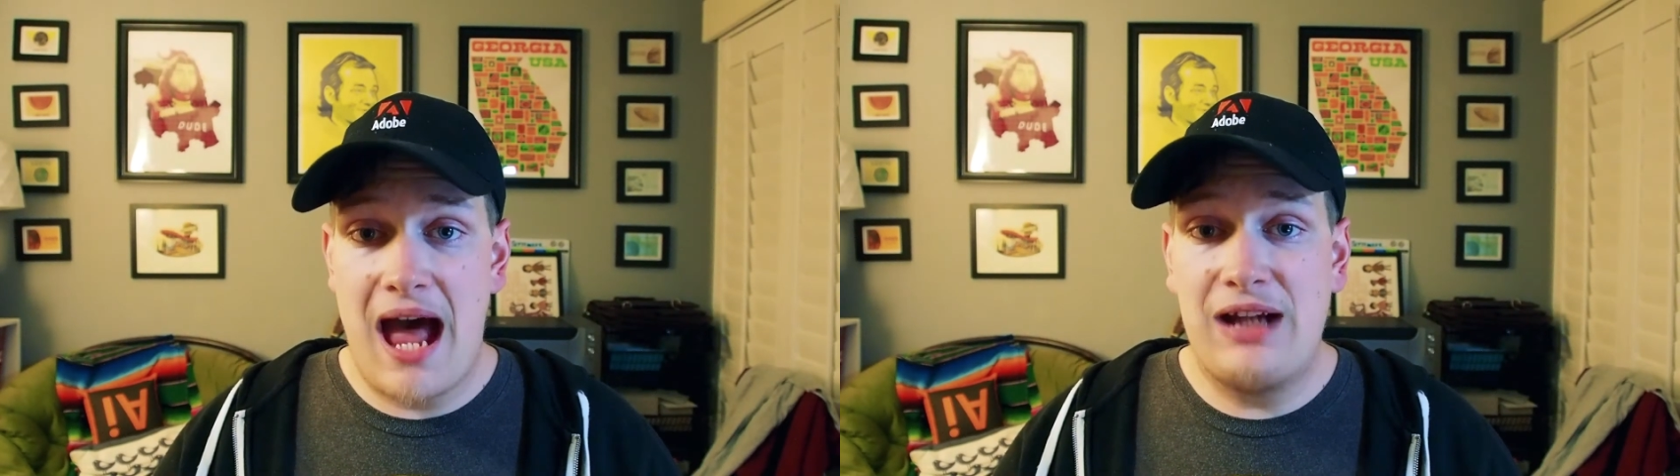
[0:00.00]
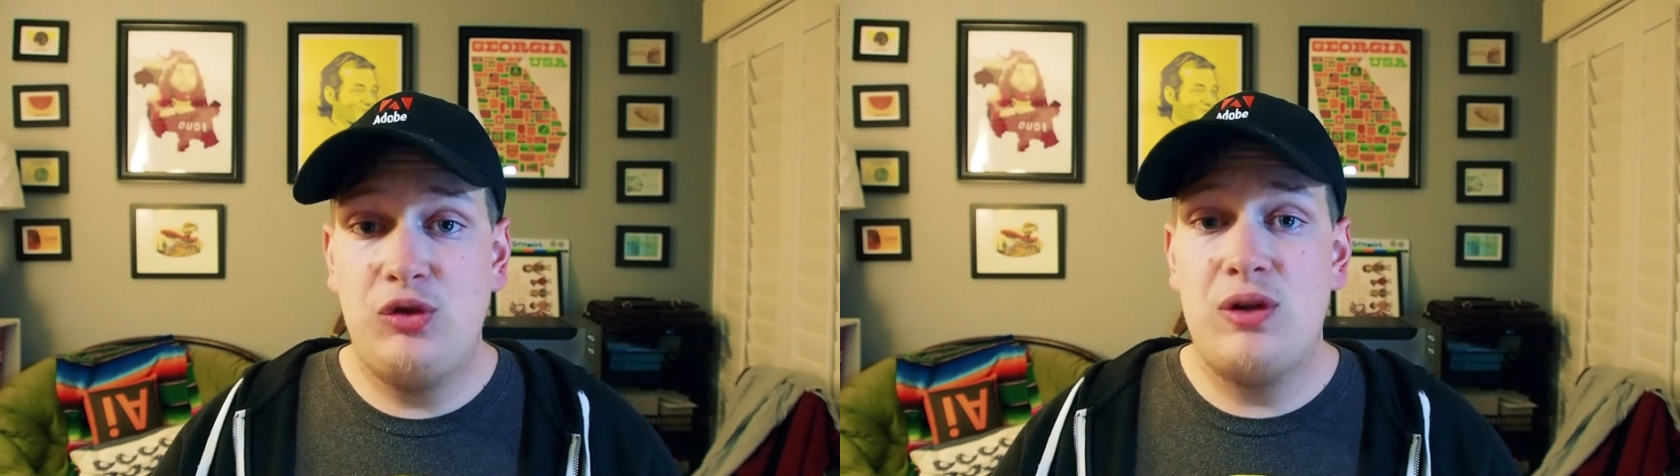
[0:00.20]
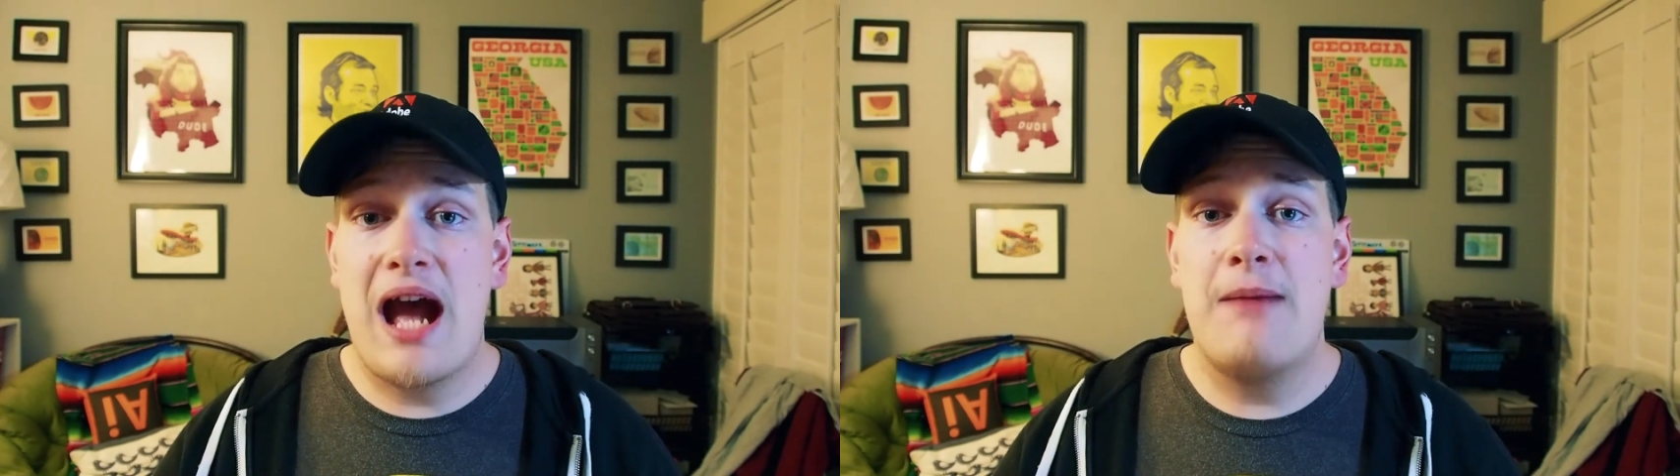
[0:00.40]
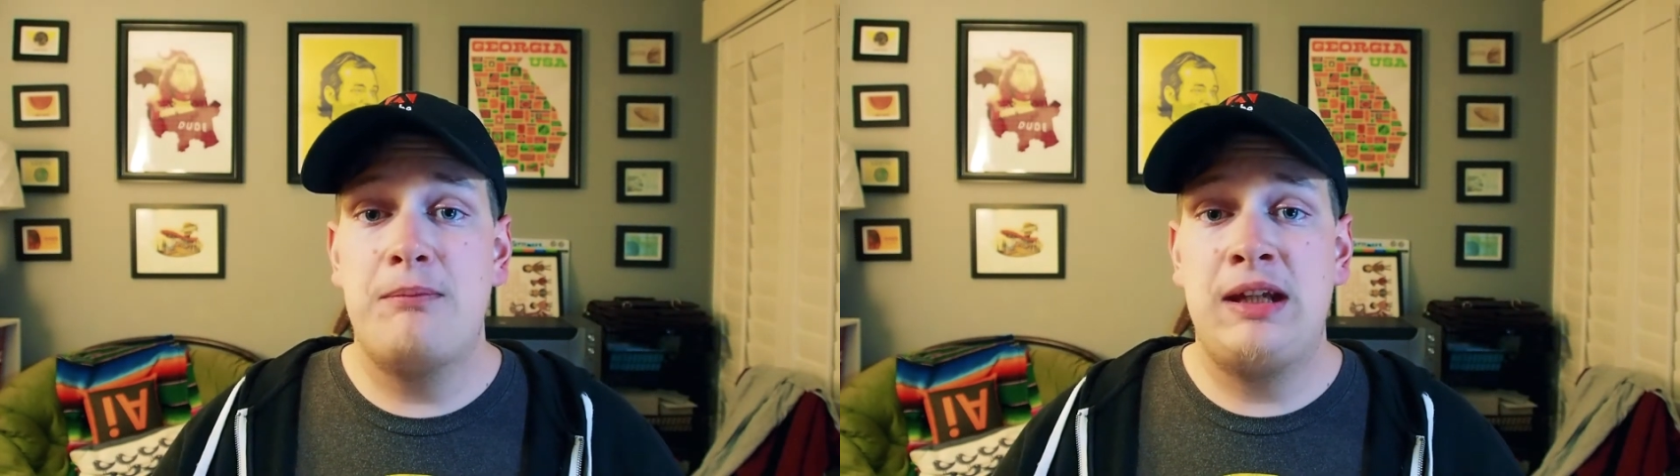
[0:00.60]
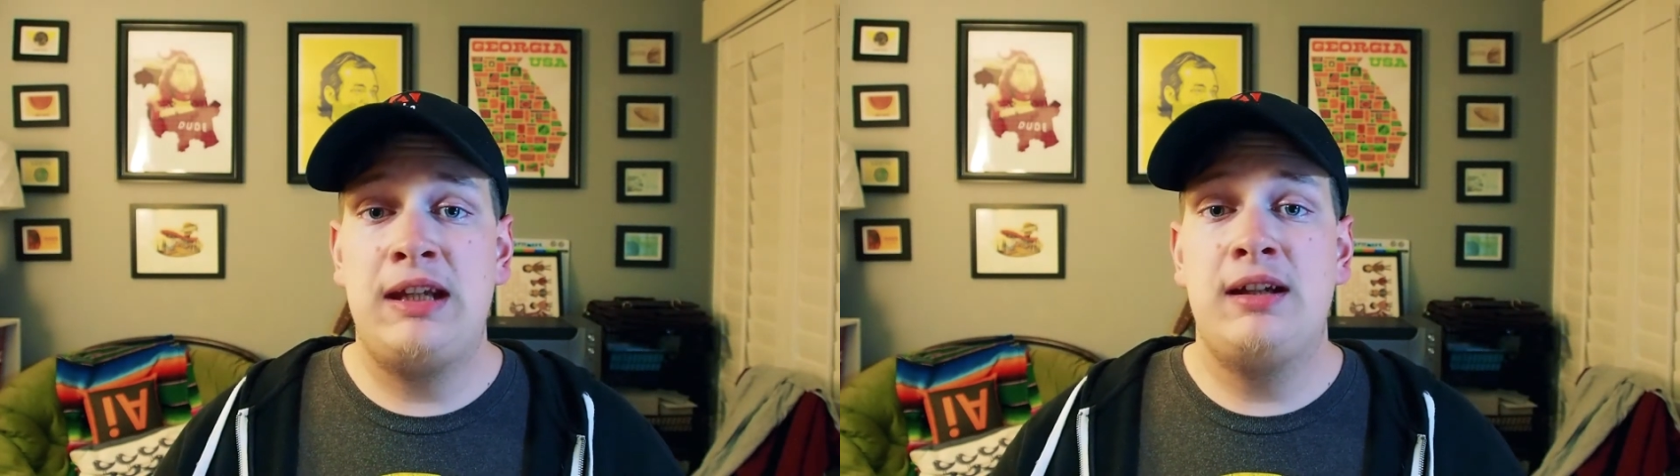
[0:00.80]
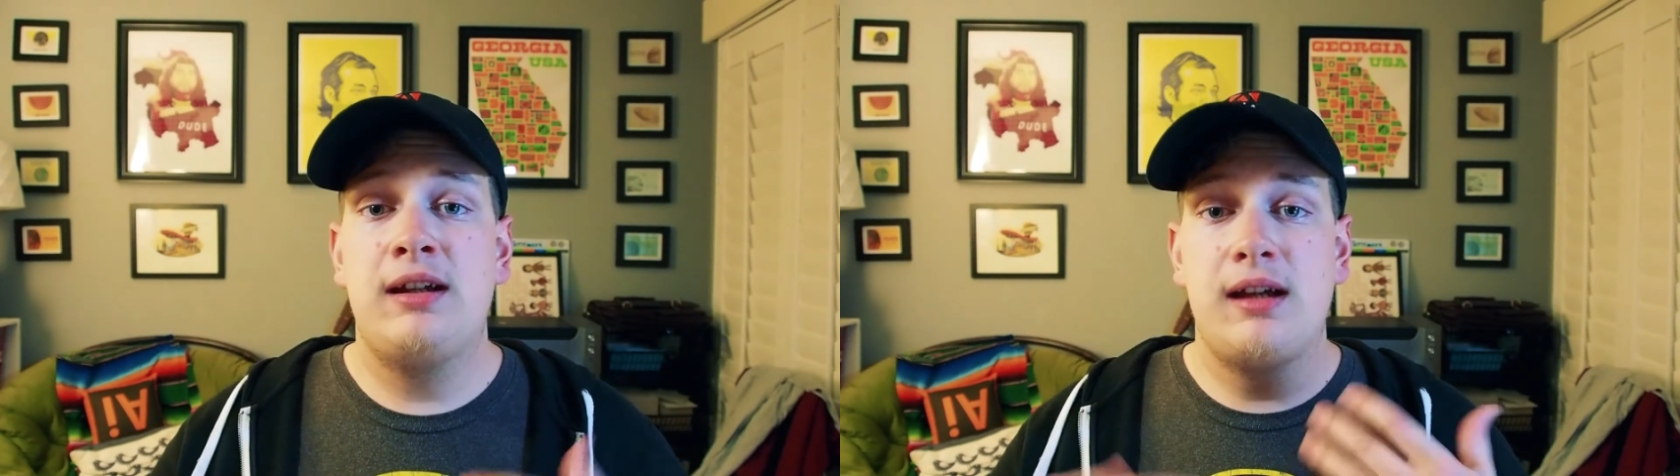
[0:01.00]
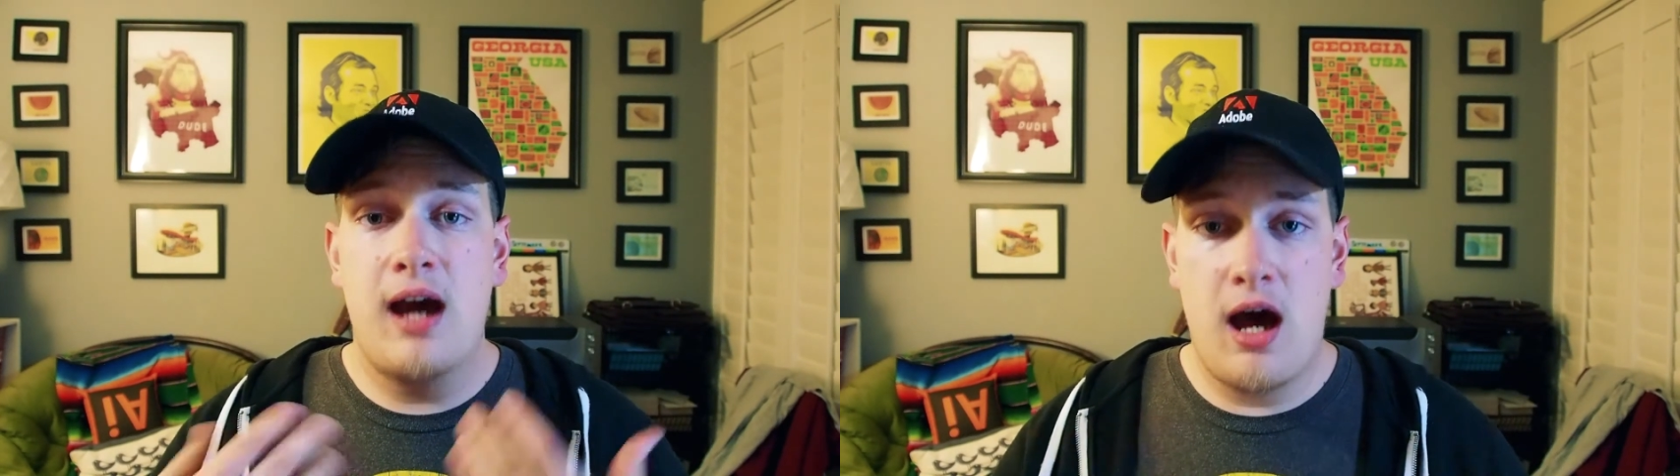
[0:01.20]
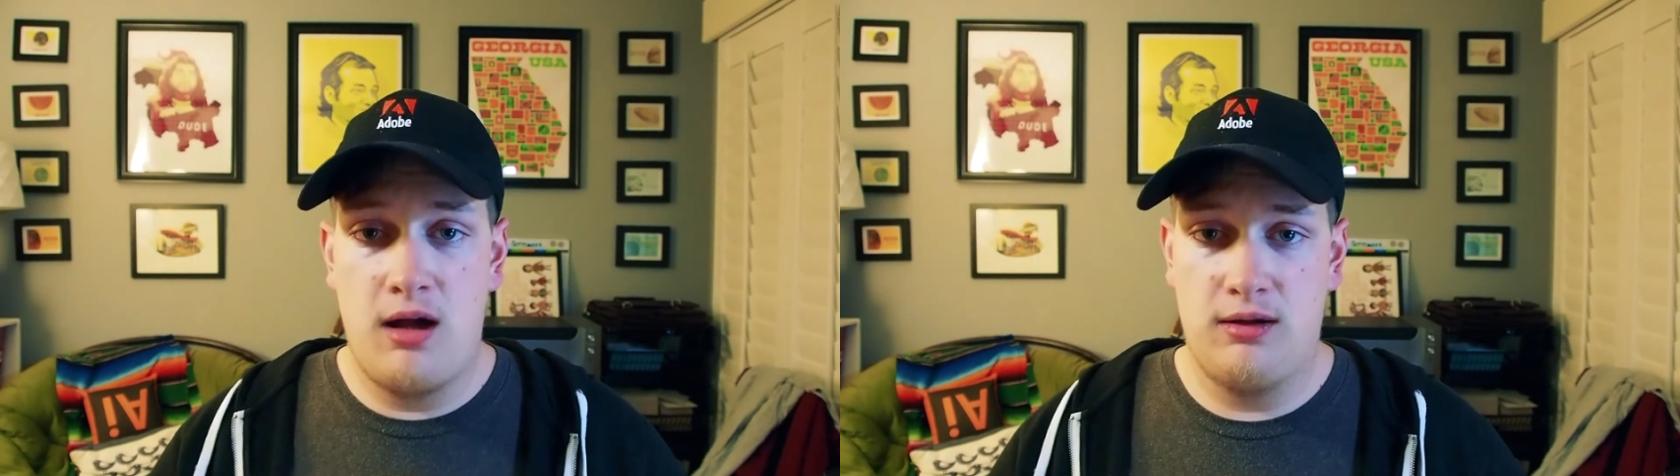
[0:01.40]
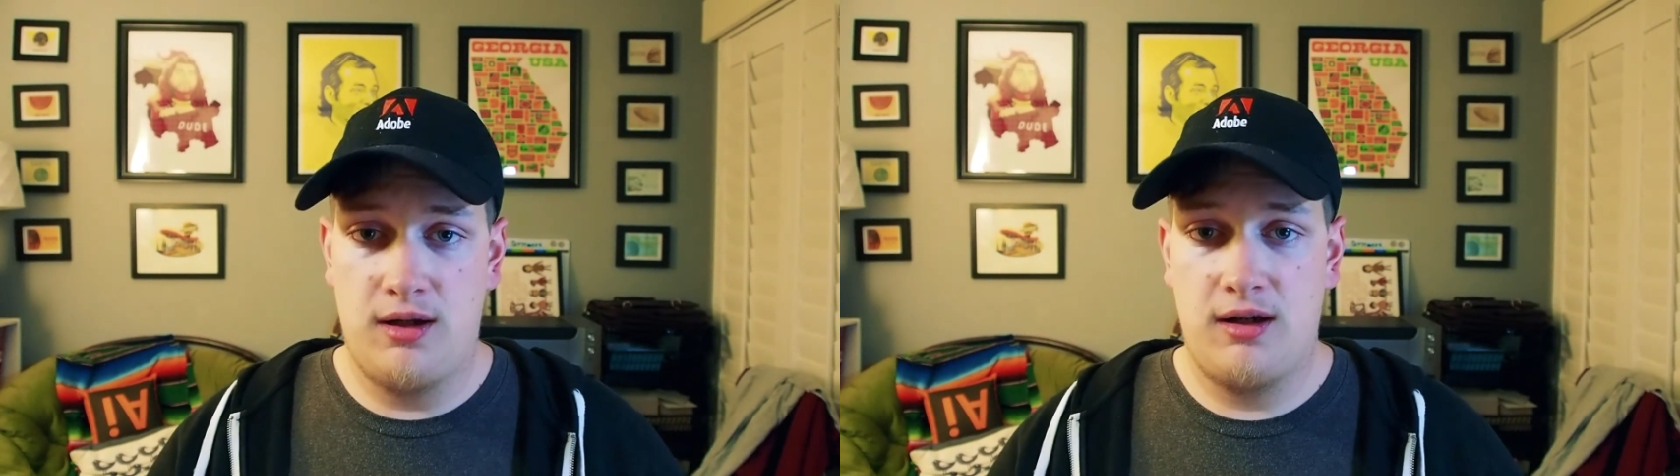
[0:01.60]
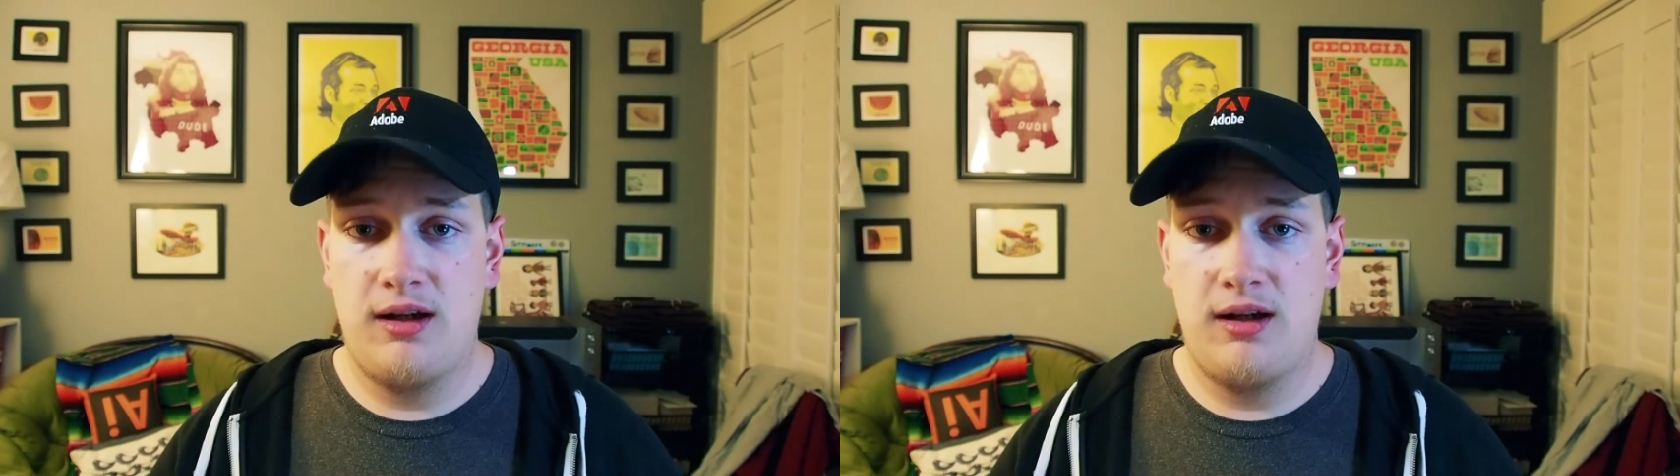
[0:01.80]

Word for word: I do not mean color.